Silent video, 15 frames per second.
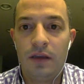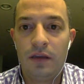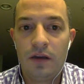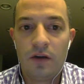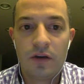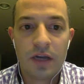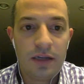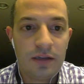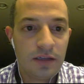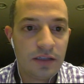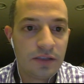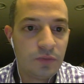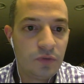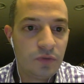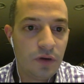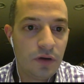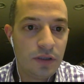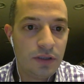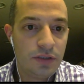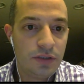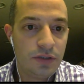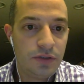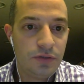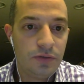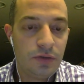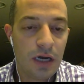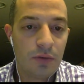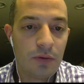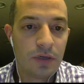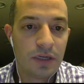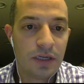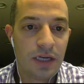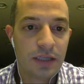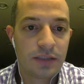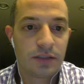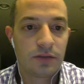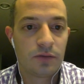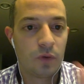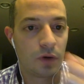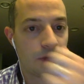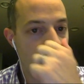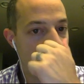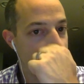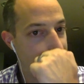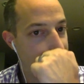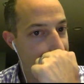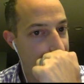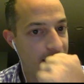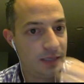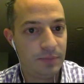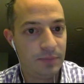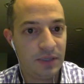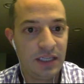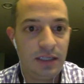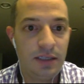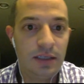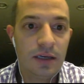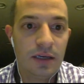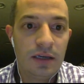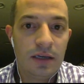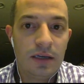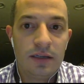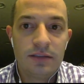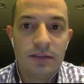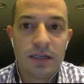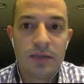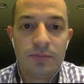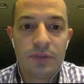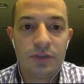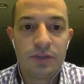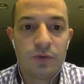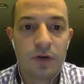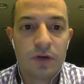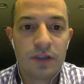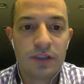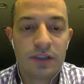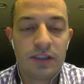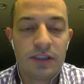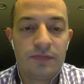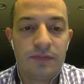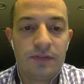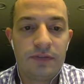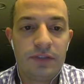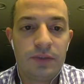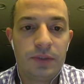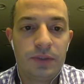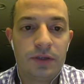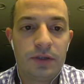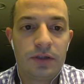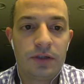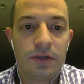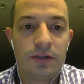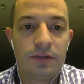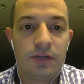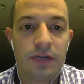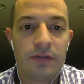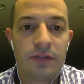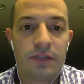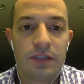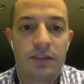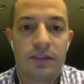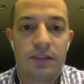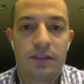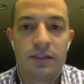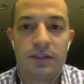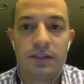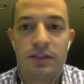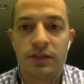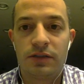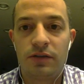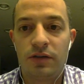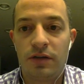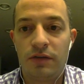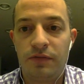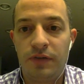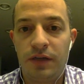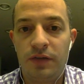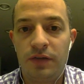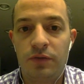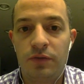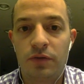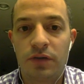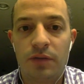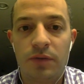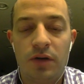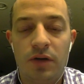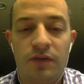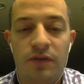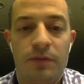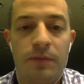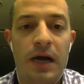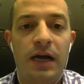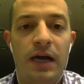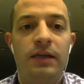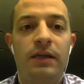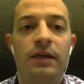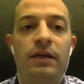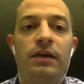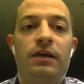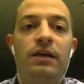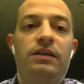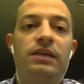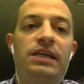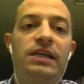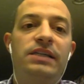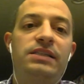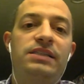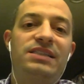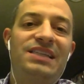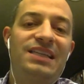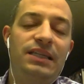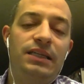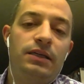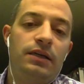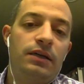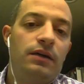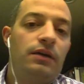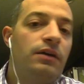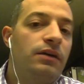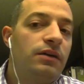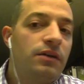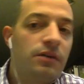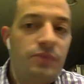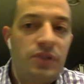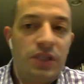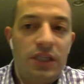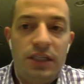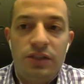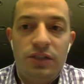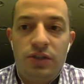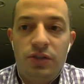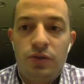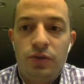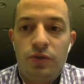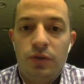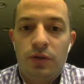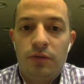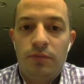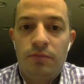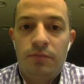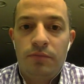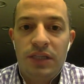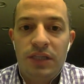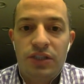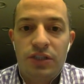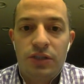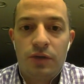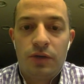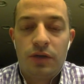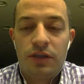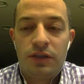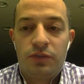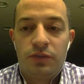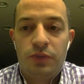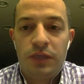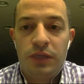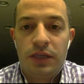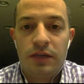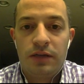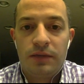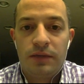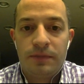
Okay, let's move on to our next quarterback, Teddy B. Teddy Bridgewater sitting at 5,300 on DraftKings, 6,600 on FanDuel, coming off a bye. Kansas City comes into Minnesota this weekend.